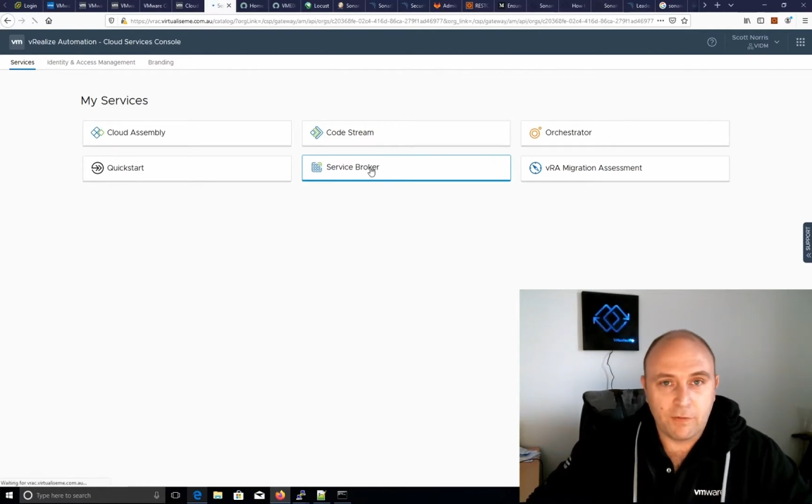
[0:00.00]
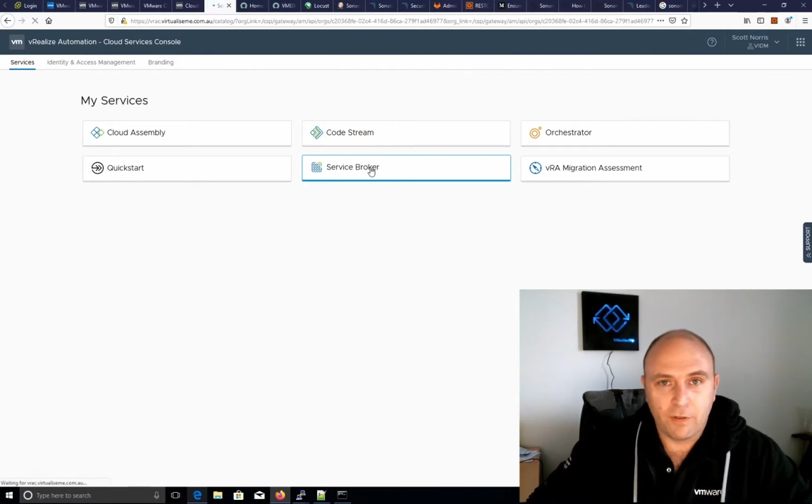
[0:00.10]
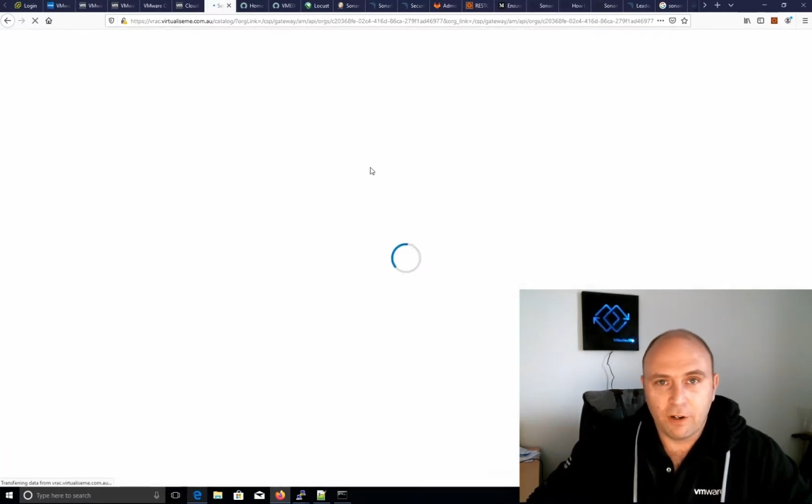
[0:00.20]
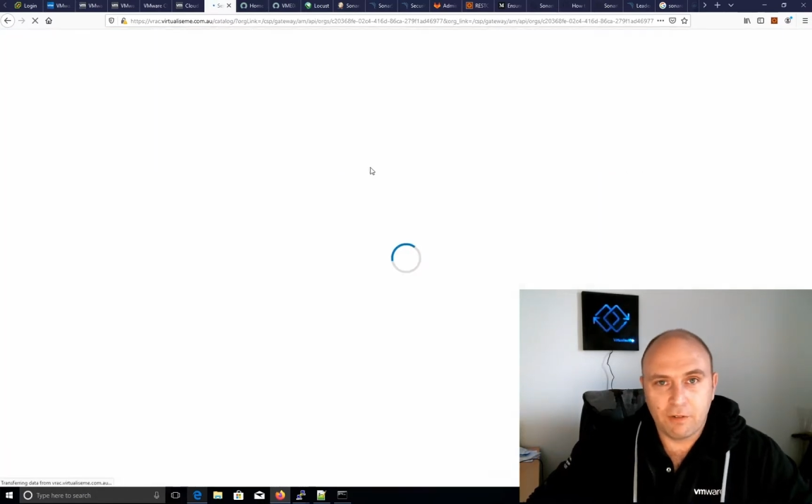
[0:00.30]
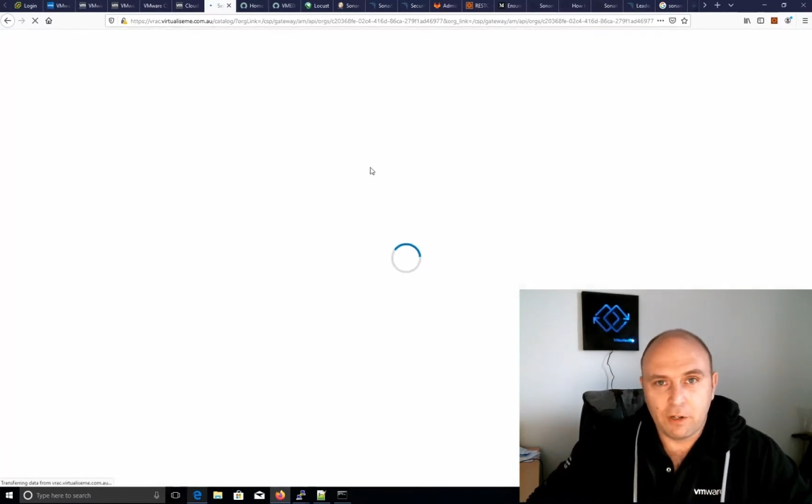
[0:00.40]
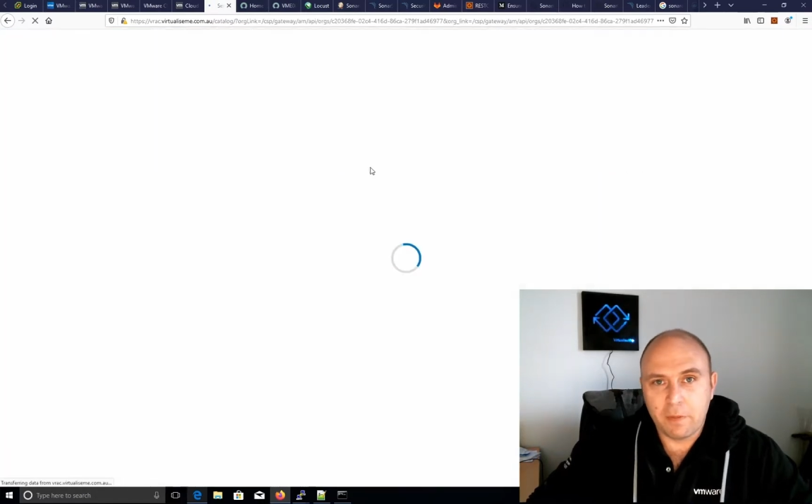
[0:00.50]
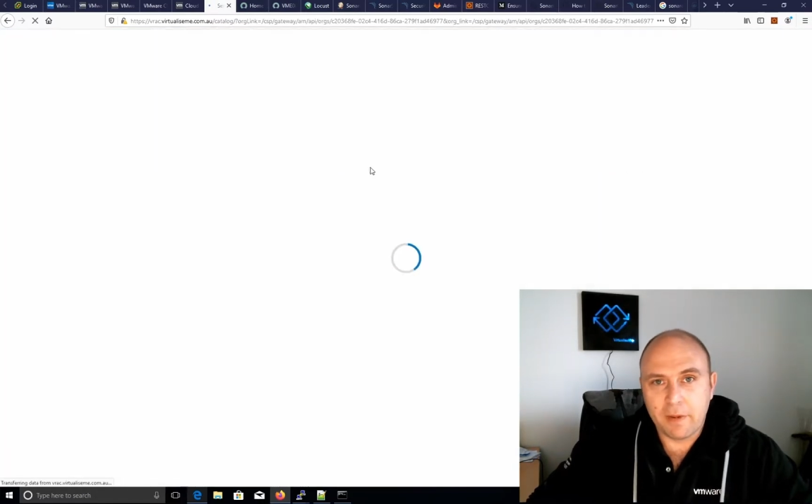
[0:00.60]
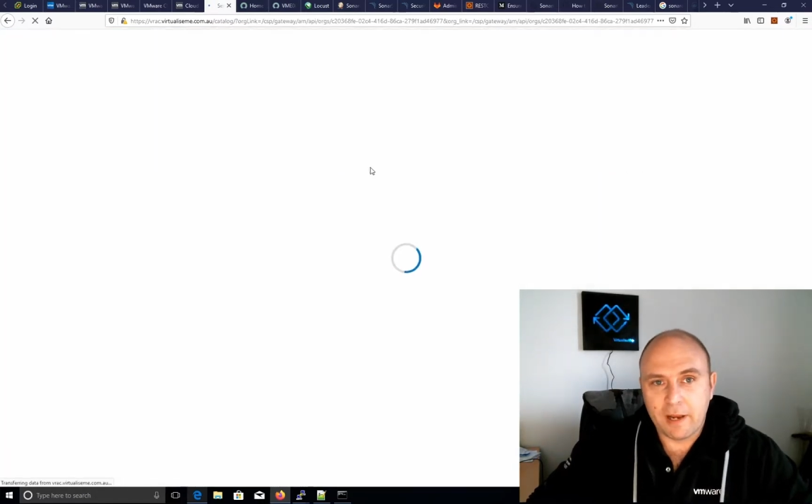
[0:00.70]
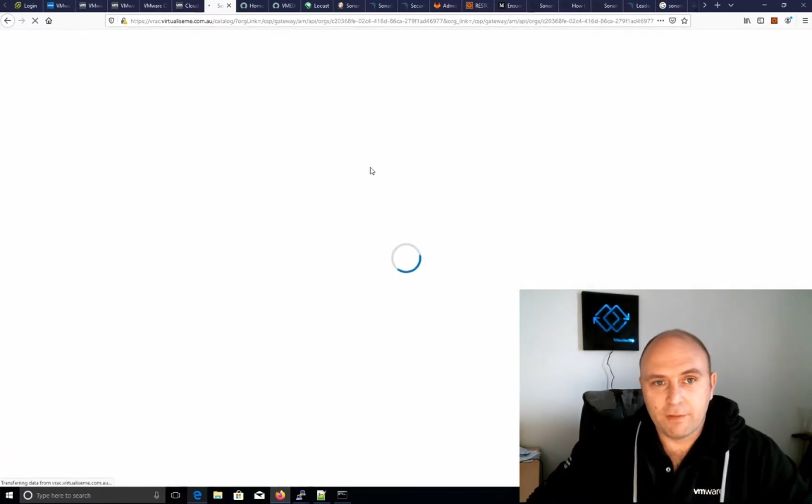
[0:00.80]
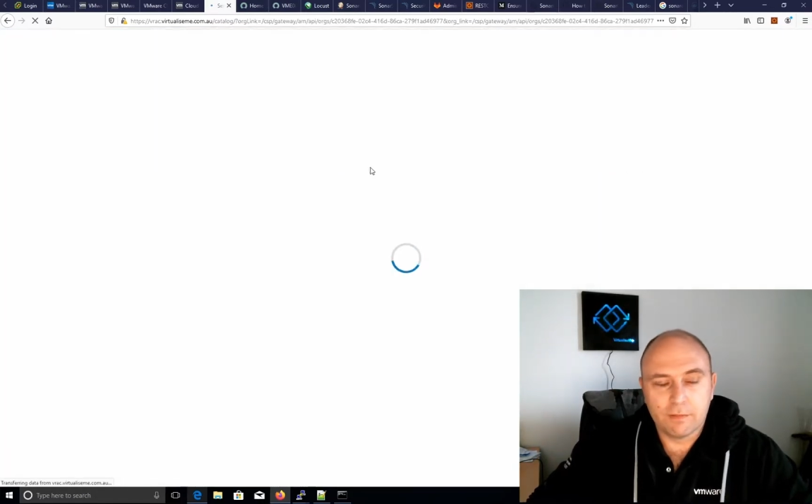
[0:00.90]
very, very
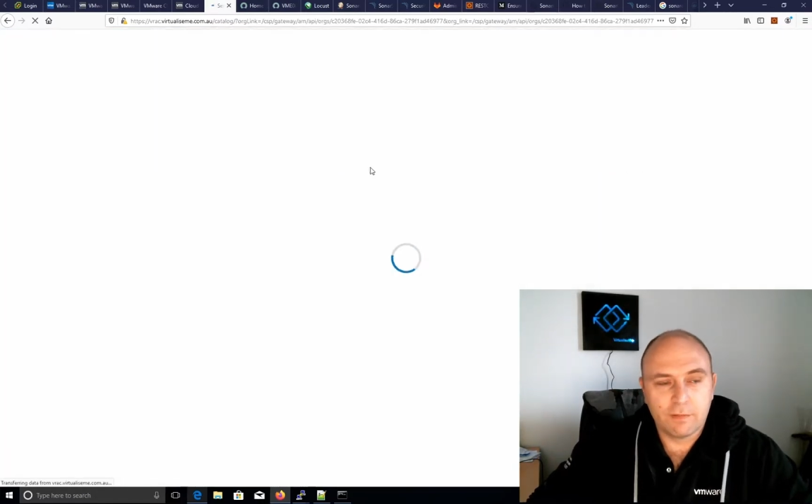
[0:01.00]
powerful,